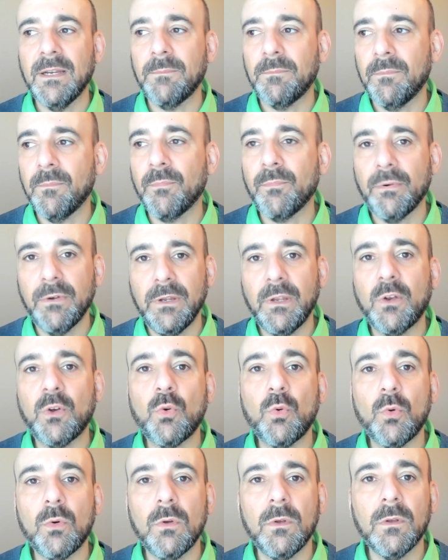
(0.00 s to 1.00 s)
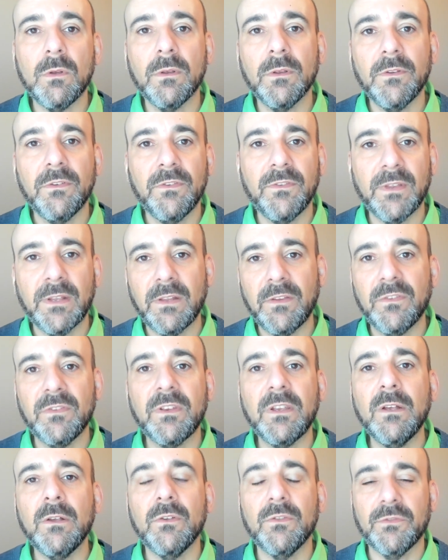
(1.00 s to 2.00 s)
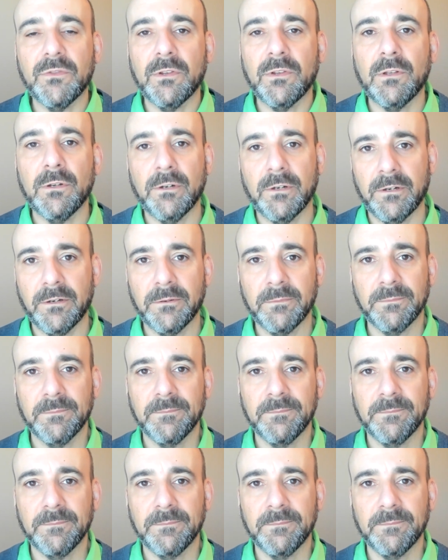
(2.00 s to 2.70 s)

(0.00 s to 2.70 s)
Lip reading: a pretty cool set of skills to learn.